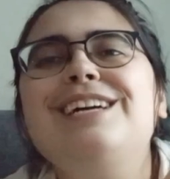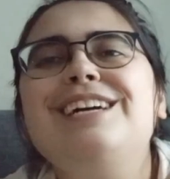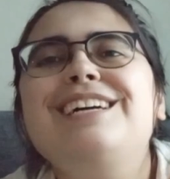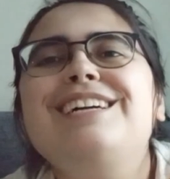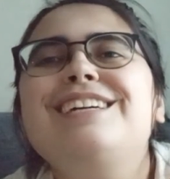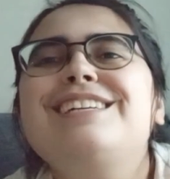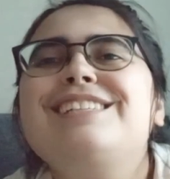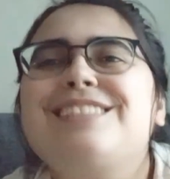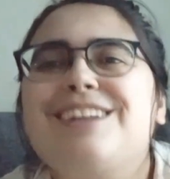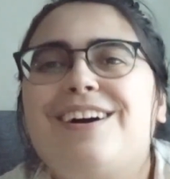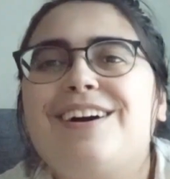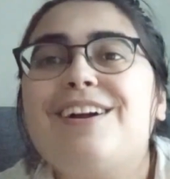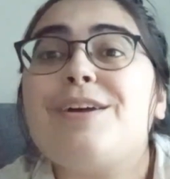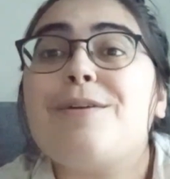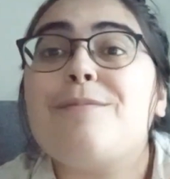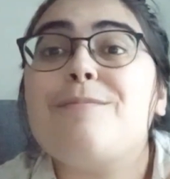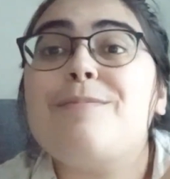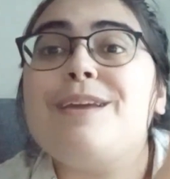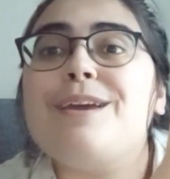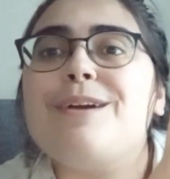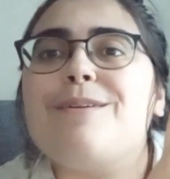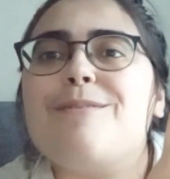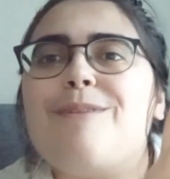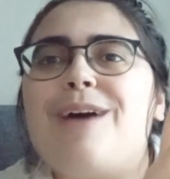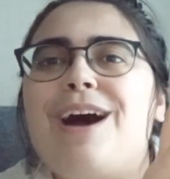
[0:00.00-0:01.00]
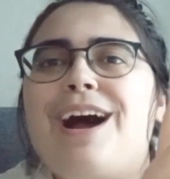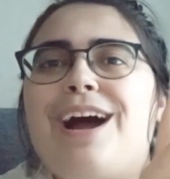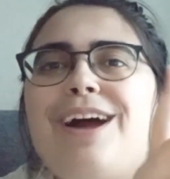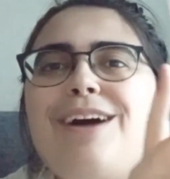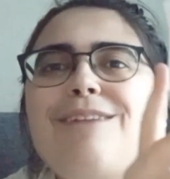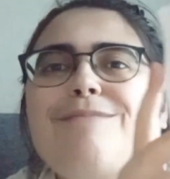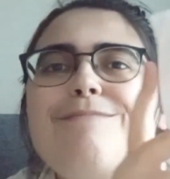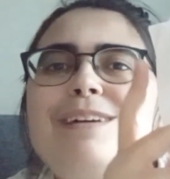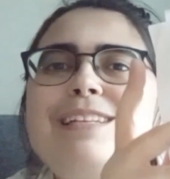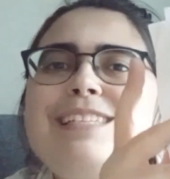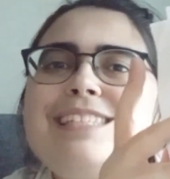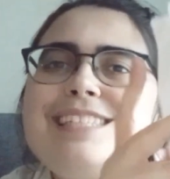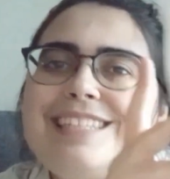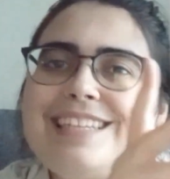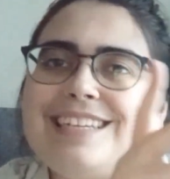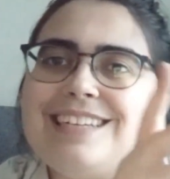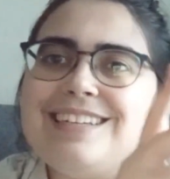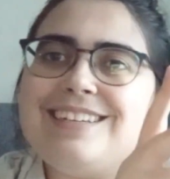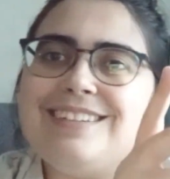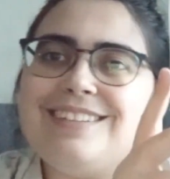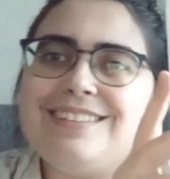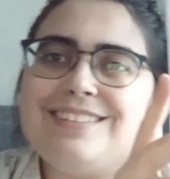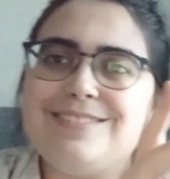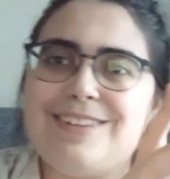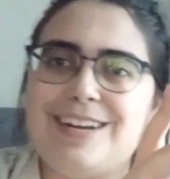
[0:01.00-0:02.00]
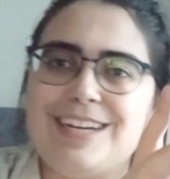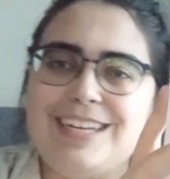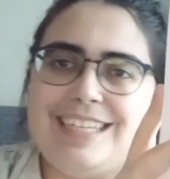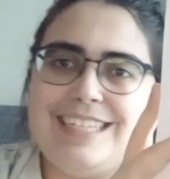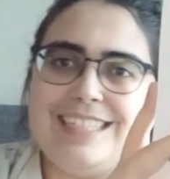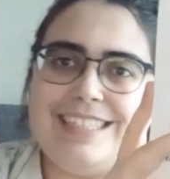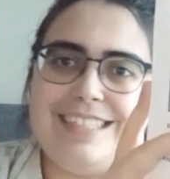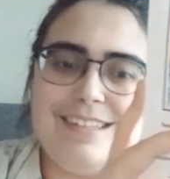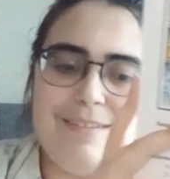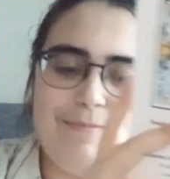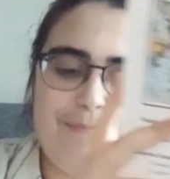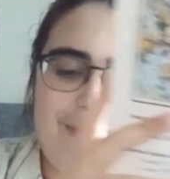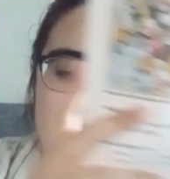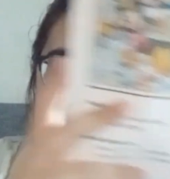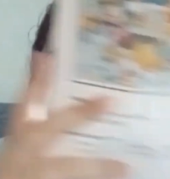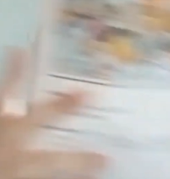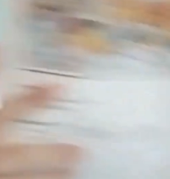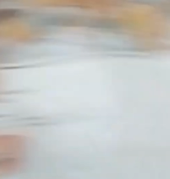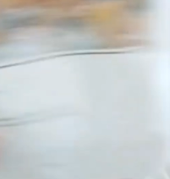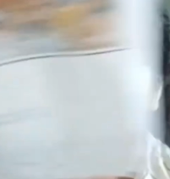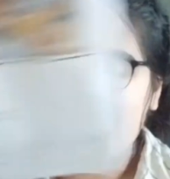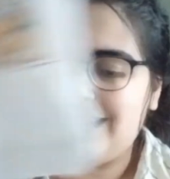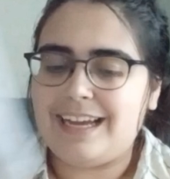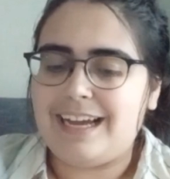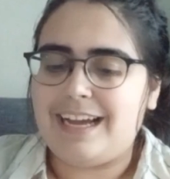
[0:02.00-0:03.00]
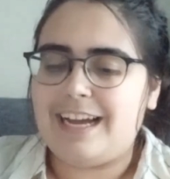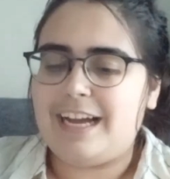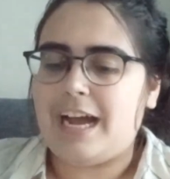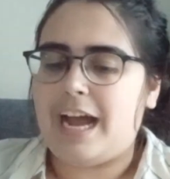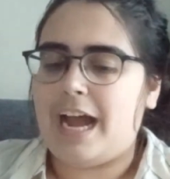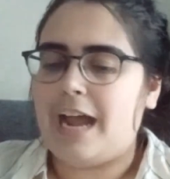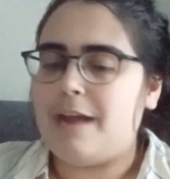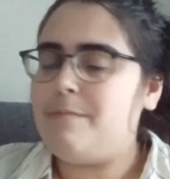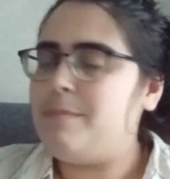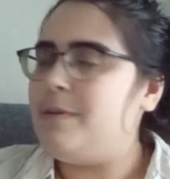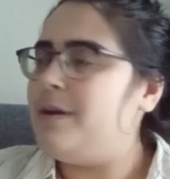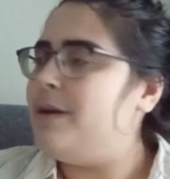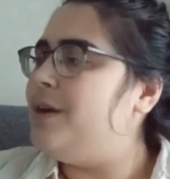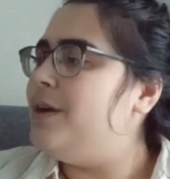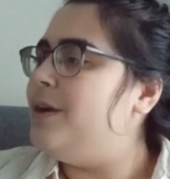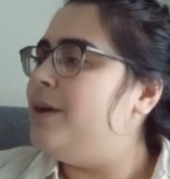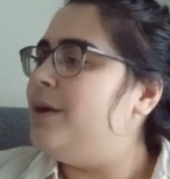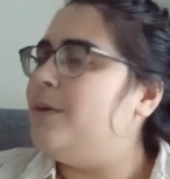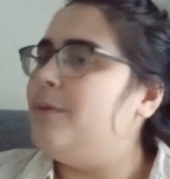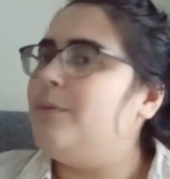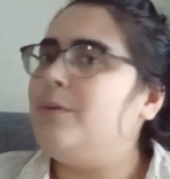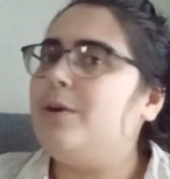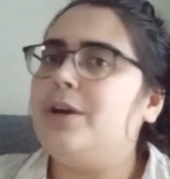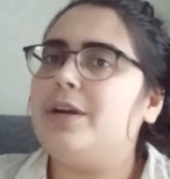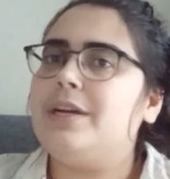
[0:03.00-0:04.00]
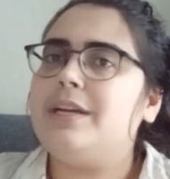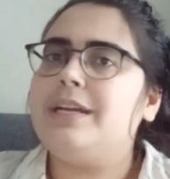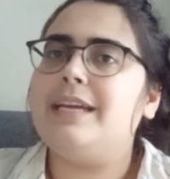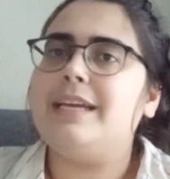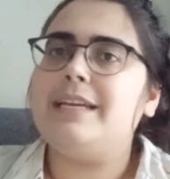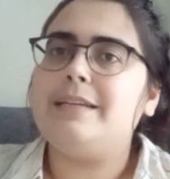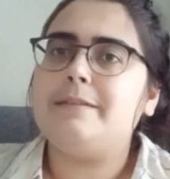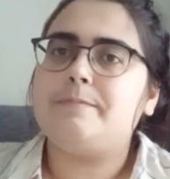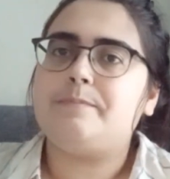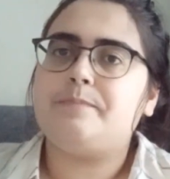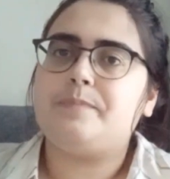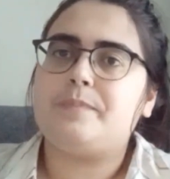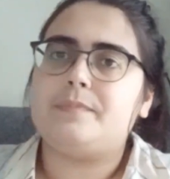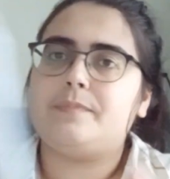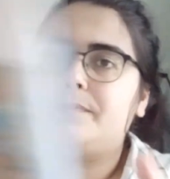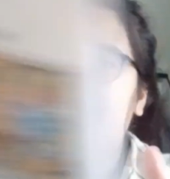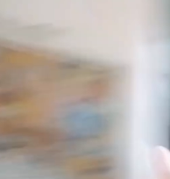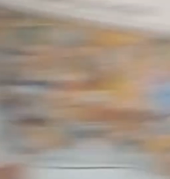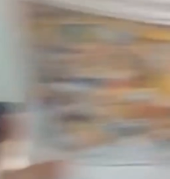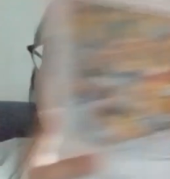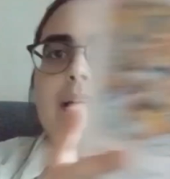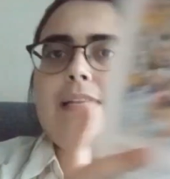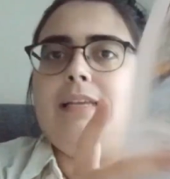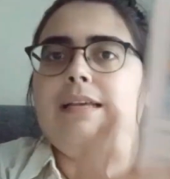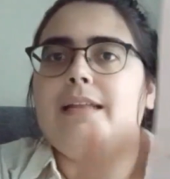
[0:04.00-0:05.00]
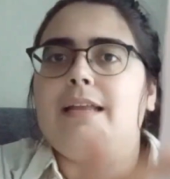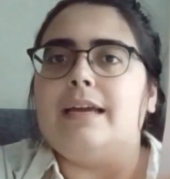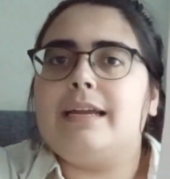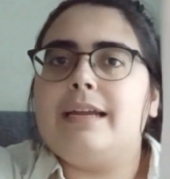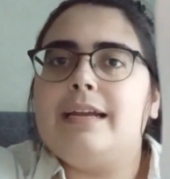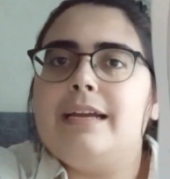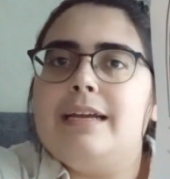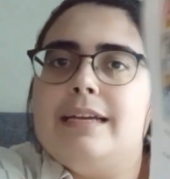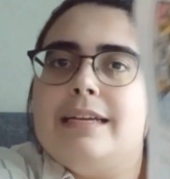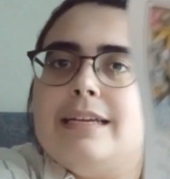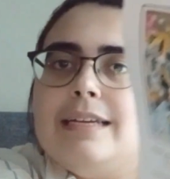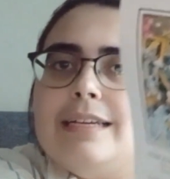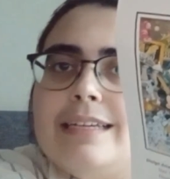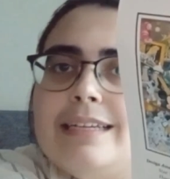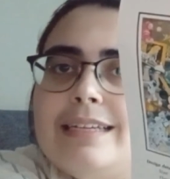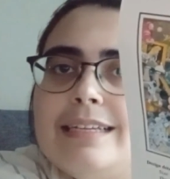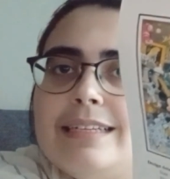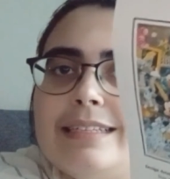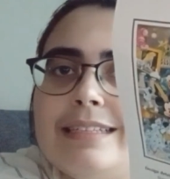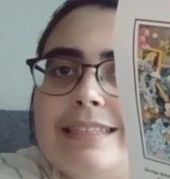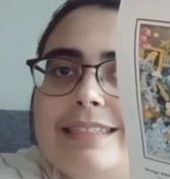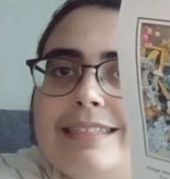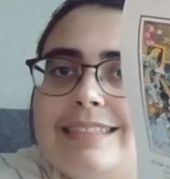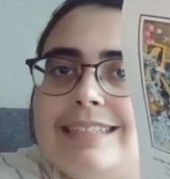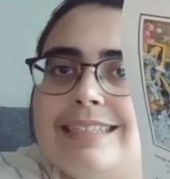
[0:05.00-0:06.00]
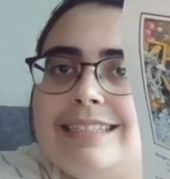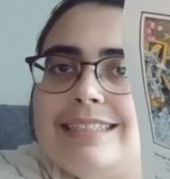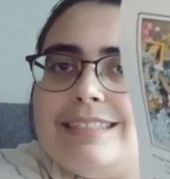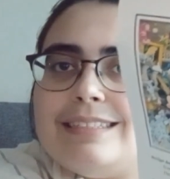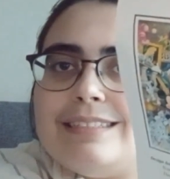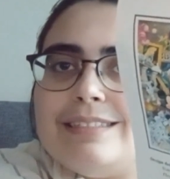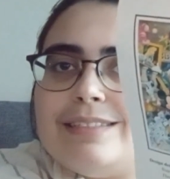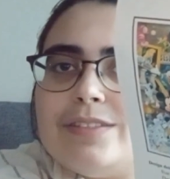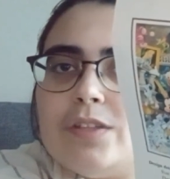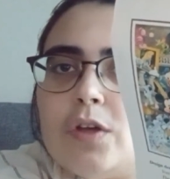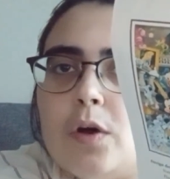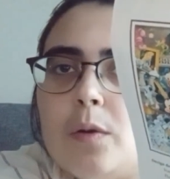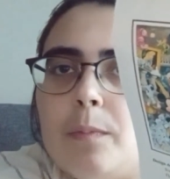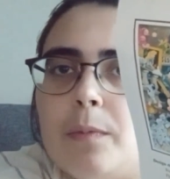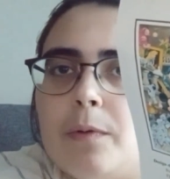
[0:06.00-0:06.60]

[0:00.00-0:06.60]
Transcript: so it'll be a while, but still 20 isn't bad. I'm working in like this top